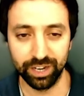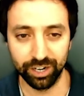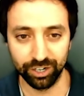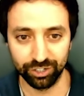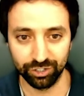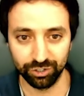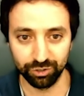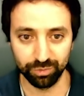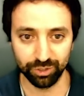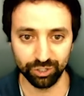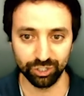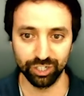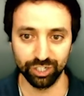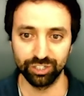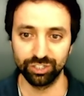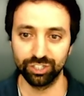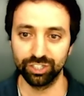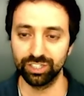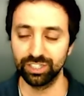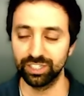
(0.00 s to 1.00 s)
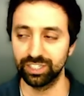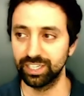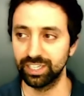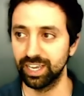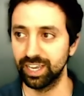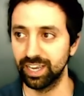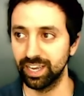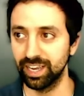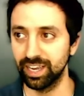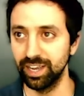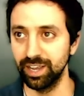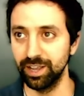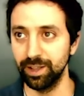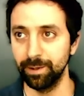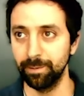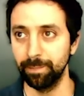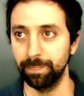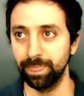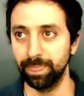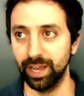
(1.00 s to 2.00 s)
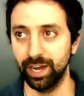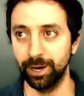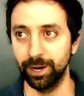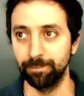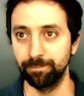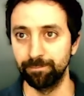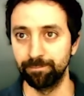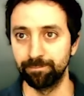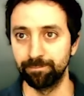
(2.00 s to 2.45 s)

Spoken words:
too, Michelle, just to say a